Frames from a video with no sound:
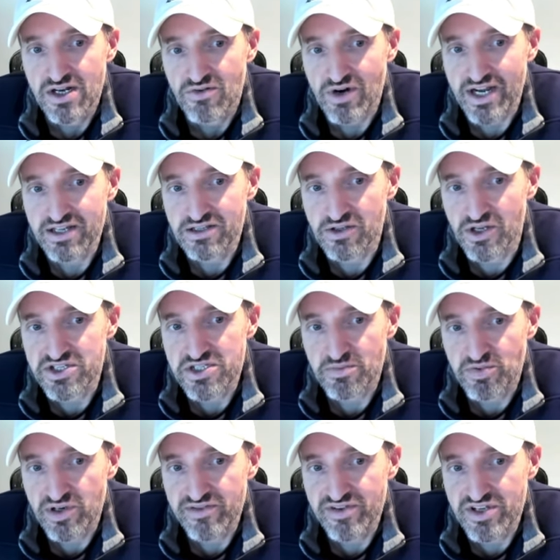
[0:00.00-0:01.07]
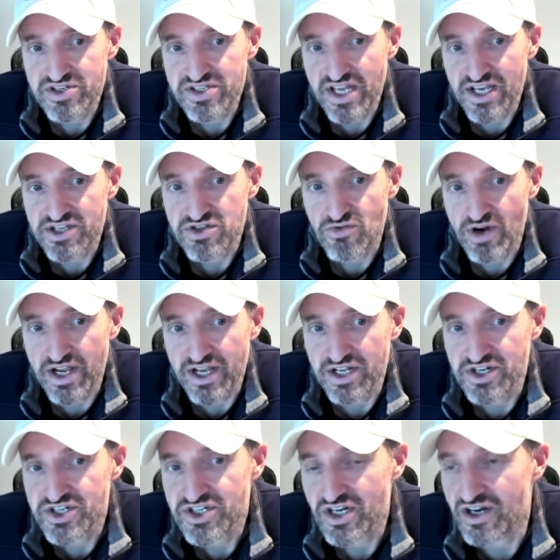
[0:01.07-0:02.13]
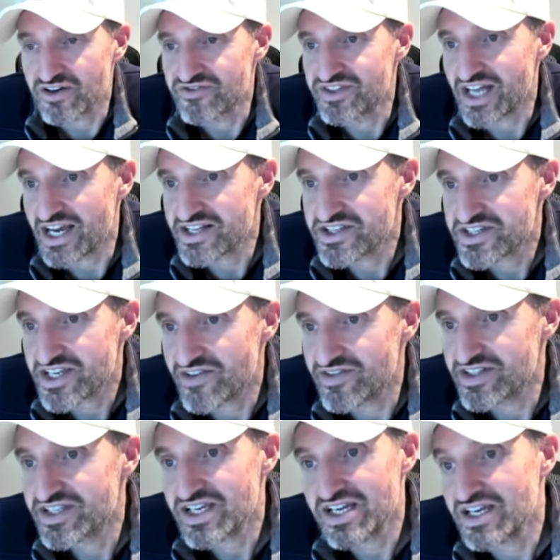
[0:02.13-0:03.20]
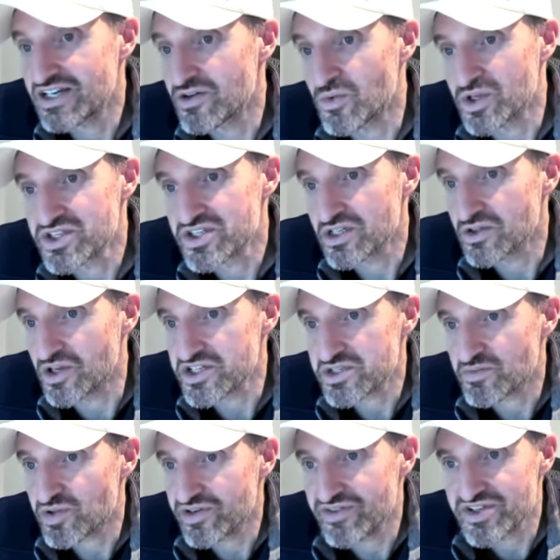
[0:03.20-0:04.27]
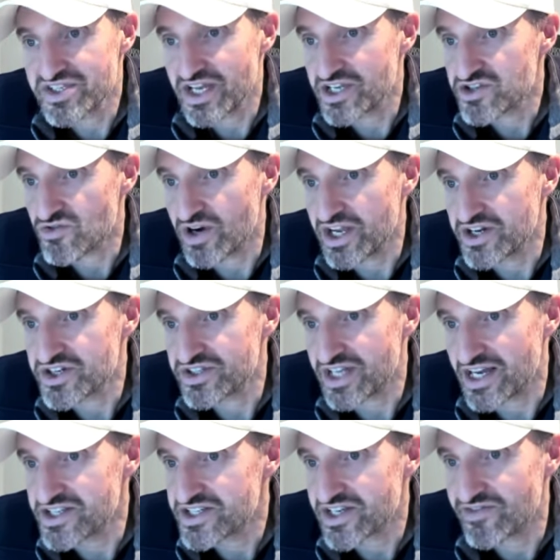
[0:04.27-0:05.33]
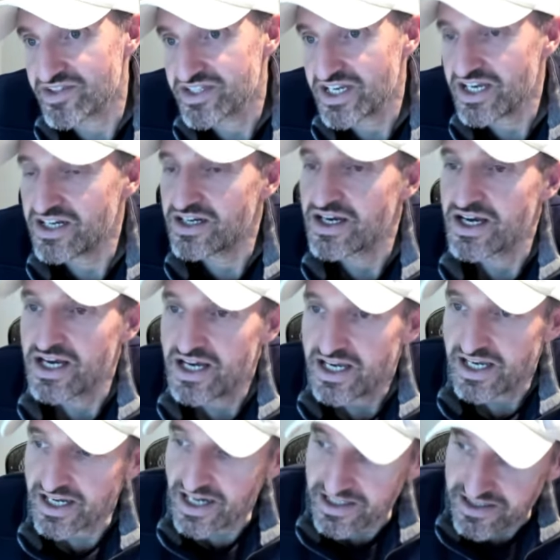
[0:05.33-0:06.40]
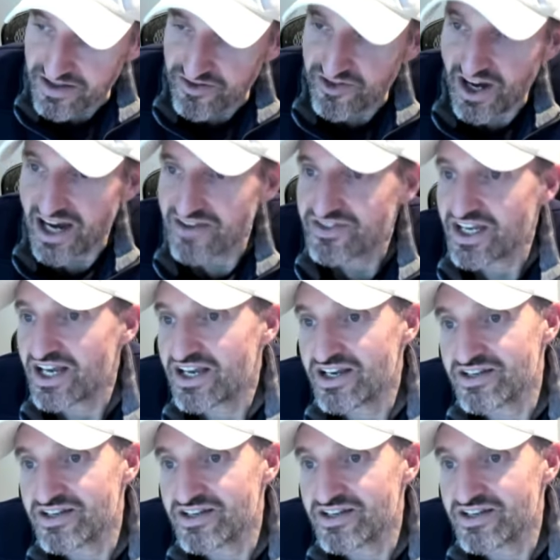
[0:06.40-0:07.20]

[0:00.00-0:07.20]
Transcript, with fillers: Right, lost the previous day's range of nine seventeen, and once it lost the previous day's range in nine seventeen, it got to the five day.